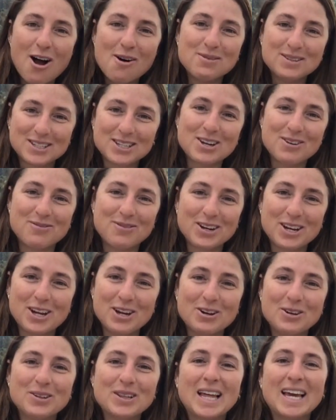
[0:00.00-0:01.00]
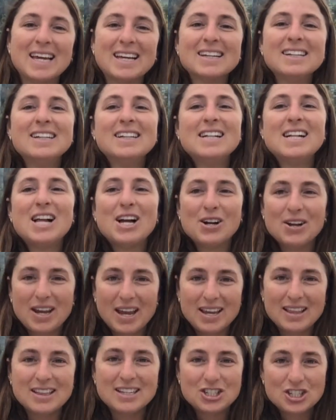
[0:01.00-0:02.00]
not what's good for you. Like,
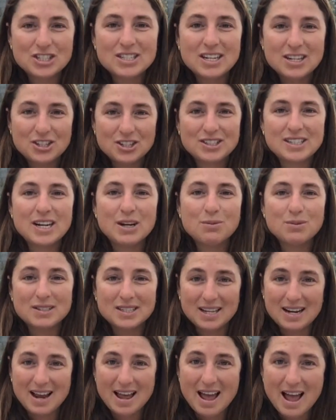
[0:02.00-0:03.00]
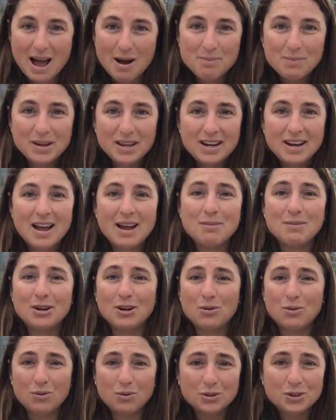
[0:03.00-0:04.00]
okay, let's just understand what's going to happen. I'm
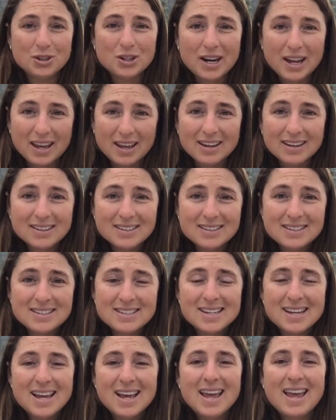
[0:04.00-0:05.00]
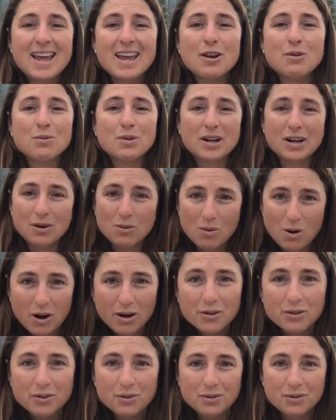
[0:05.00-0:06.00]
going to hold your hand and we're going to
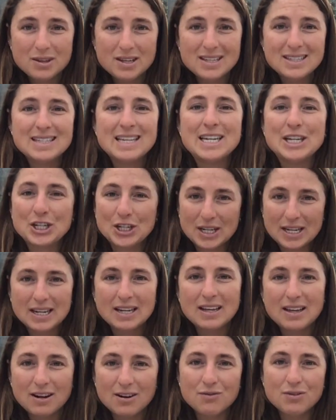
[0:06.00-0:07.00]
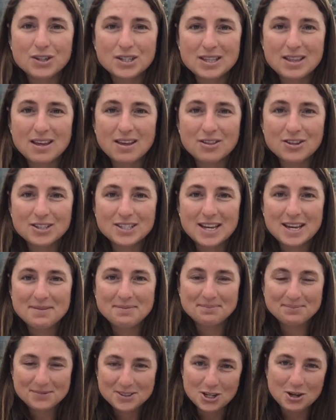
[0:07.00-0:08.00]
walk through this, and I'm going to get over to the other side.
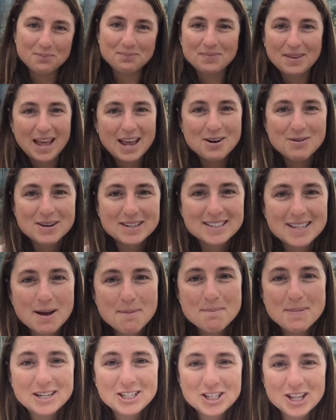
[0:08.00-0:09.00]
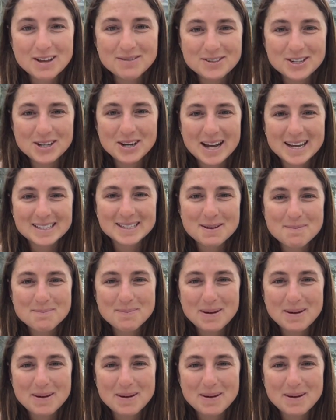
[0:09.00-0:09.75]
So, anyways, much love to you guys.